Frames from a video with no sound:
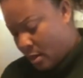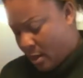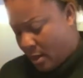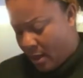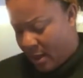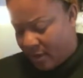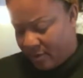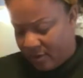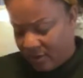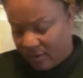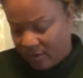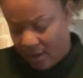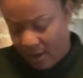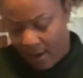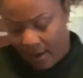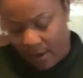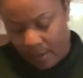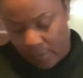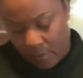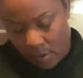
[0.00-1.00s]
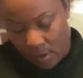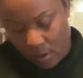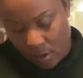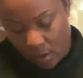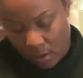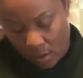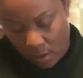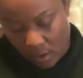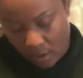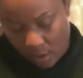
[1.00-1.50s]
at the top,
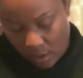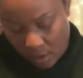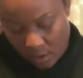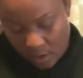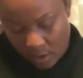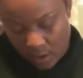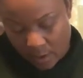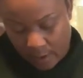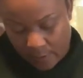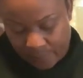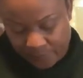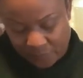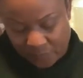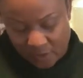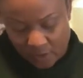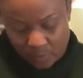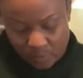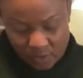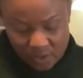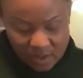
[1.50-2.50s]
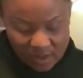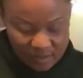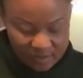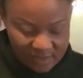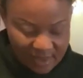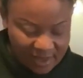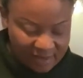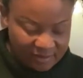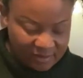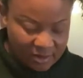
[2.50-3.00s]
because
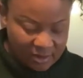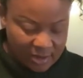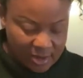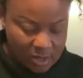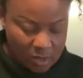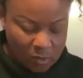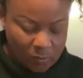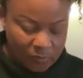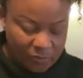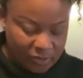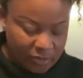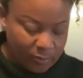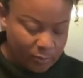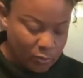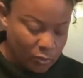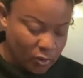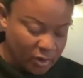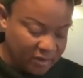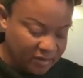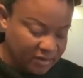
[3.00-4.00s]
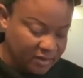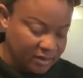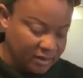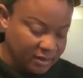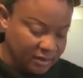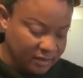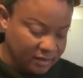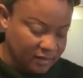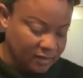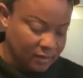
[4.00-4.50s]
that's going to help the
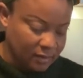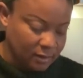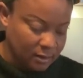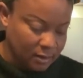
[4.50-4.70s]
moistness